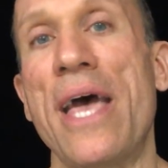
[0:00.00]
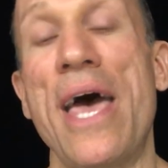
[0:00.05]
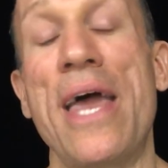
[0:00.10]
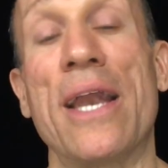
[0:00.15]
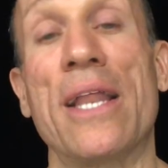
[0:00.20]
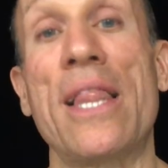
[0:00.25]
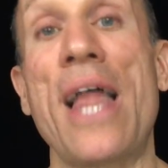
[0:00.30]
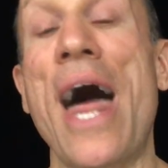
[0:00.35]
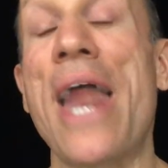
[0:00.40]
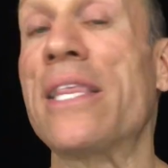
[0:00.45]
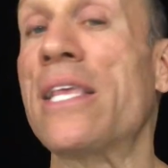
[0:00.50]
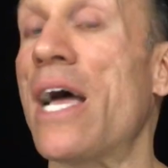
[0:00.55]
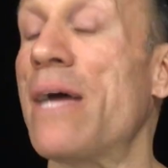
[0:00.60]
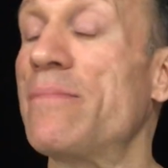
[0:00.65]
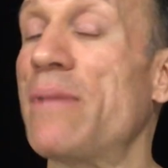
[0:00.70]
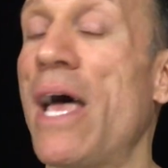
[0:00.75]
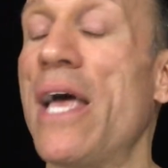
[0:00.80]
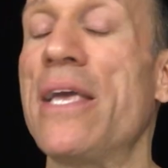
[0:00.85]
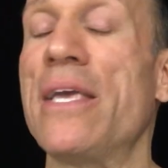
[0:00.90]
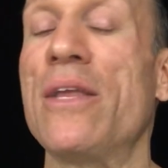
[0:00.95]
And a lot of
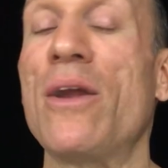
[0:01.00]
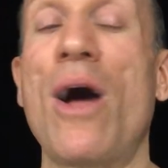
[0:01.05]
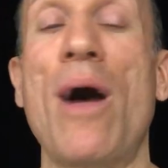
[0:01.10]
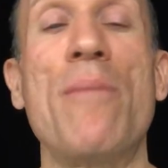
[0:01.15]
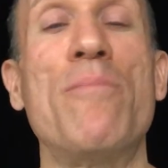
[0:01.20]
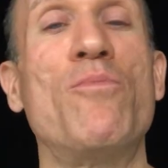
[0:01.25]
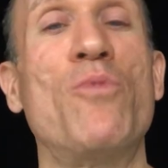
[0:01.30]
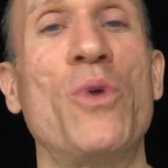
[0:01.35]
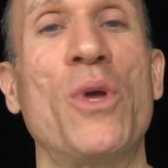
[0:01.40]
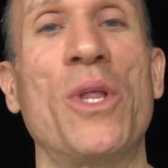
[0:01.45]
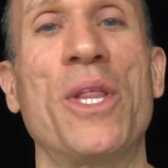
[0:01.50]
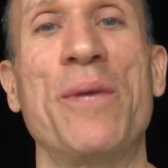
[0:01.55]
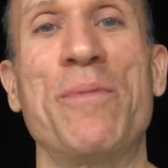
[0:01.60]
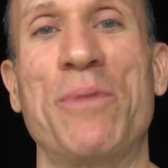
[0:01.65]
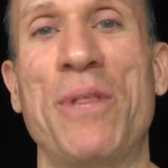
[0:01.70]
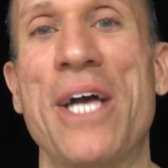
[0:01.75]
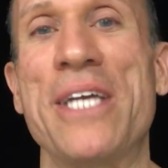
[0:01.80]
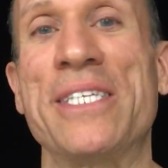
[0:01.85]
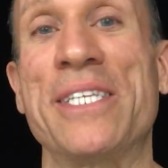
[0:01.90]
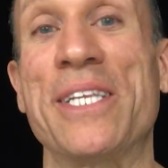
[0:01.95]
times, I'm really
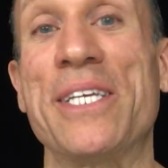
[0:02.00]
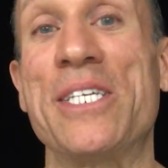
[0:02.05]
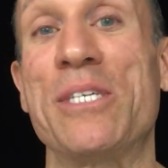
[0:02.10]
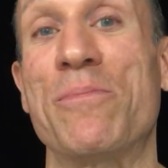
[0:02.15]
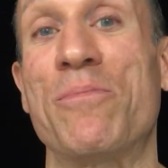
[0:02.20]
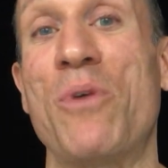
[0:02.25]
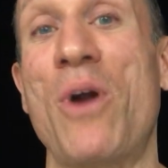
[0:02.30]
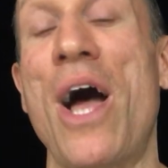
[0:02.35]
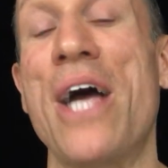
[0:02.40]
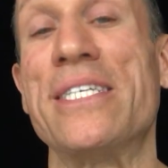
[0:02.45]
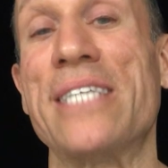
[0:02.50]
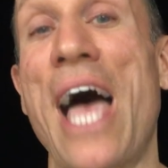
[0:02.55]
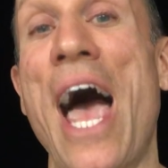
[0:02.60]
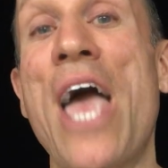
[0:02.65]
pleasantly surprised.